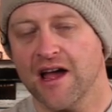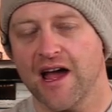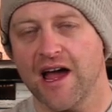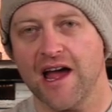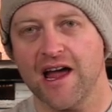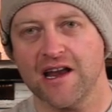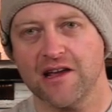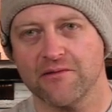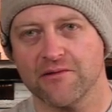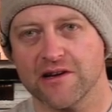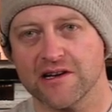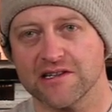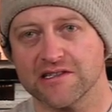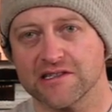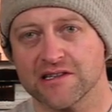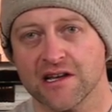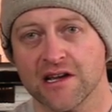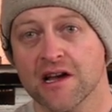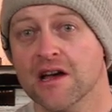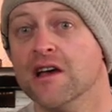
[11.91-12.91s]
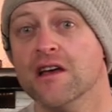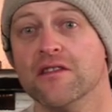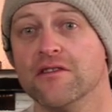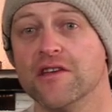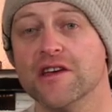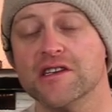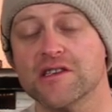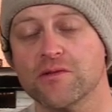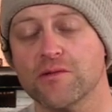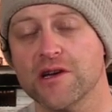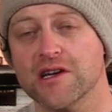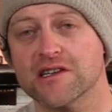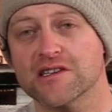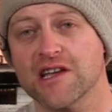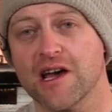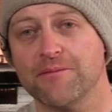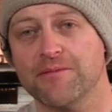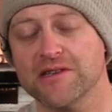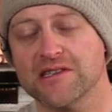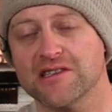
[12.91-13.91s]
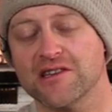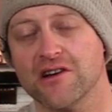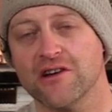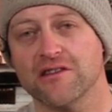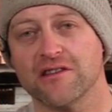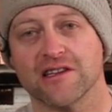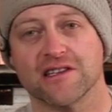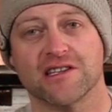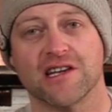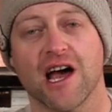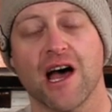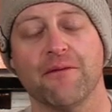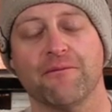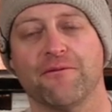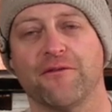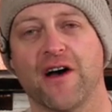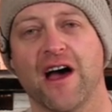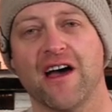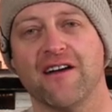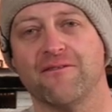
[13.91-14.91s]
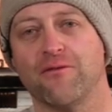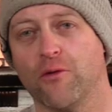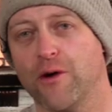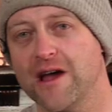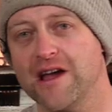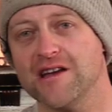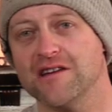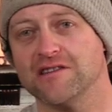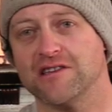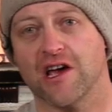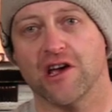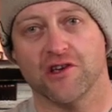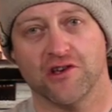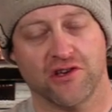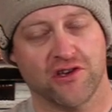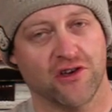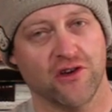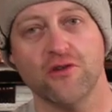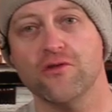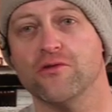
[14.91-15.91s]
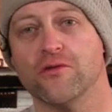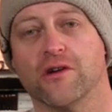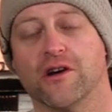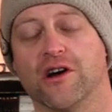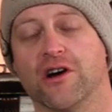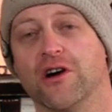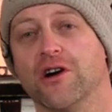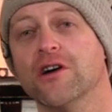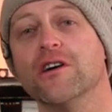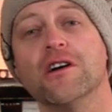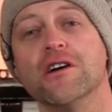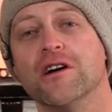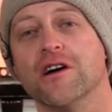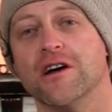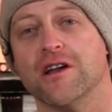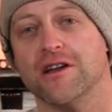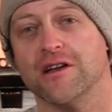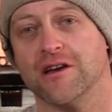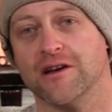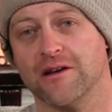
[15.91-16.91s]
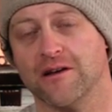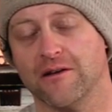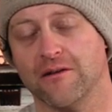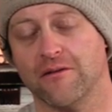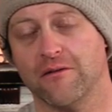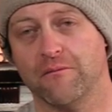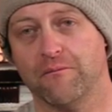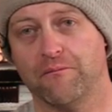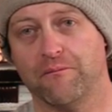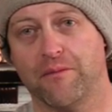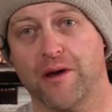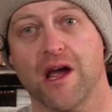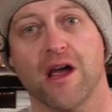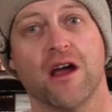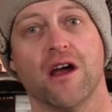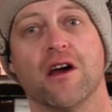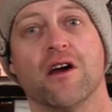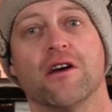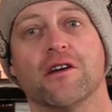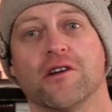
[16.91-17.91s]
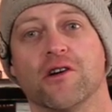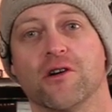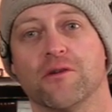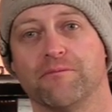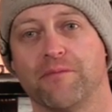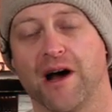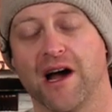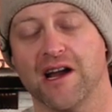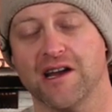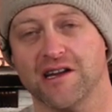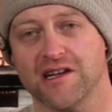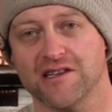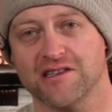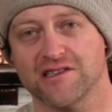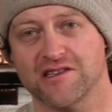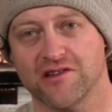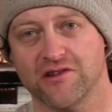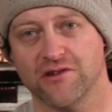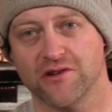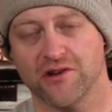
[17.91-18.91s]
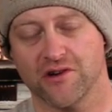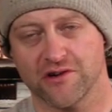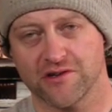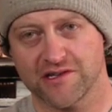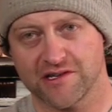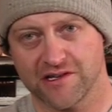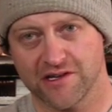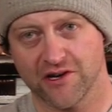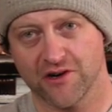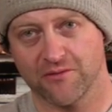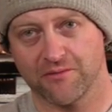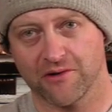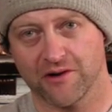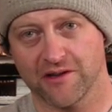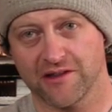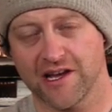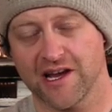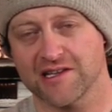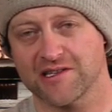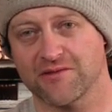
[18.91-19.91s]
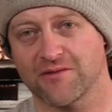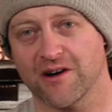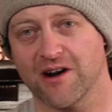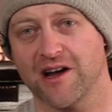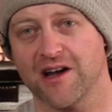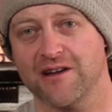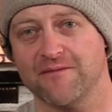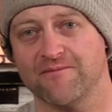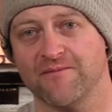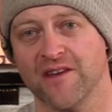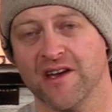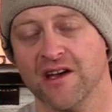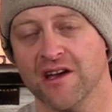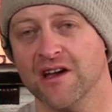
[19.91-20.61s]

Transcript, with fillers: Anyways, this week's episode, the top five ways you could pair your bindings to your snowboard. That's right.